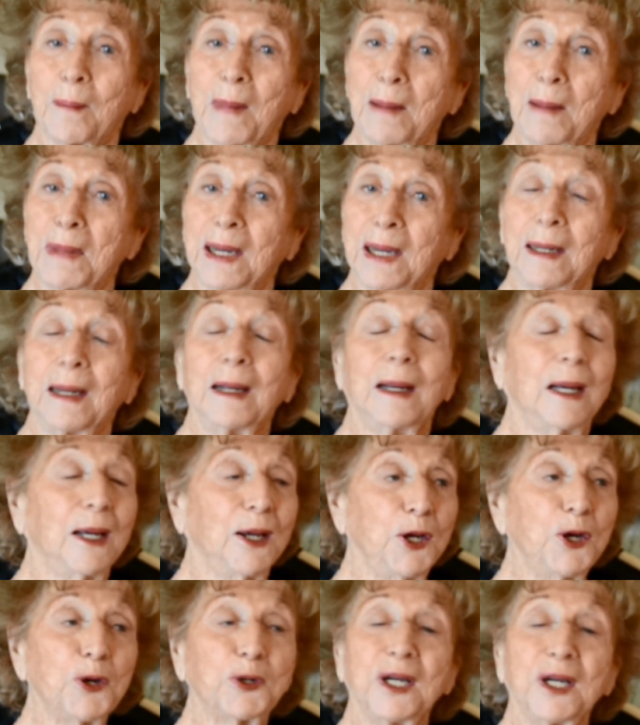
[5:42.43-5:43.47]
I mean,
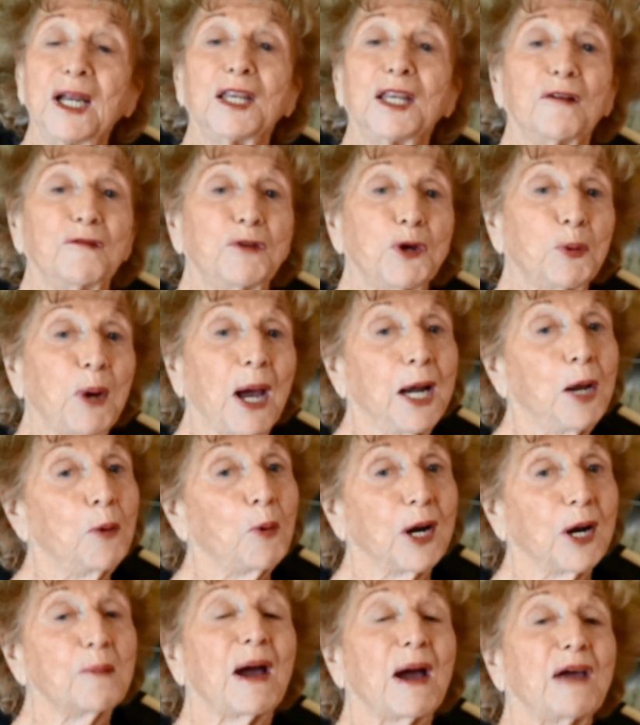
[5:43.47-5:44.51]
you can interview any one of my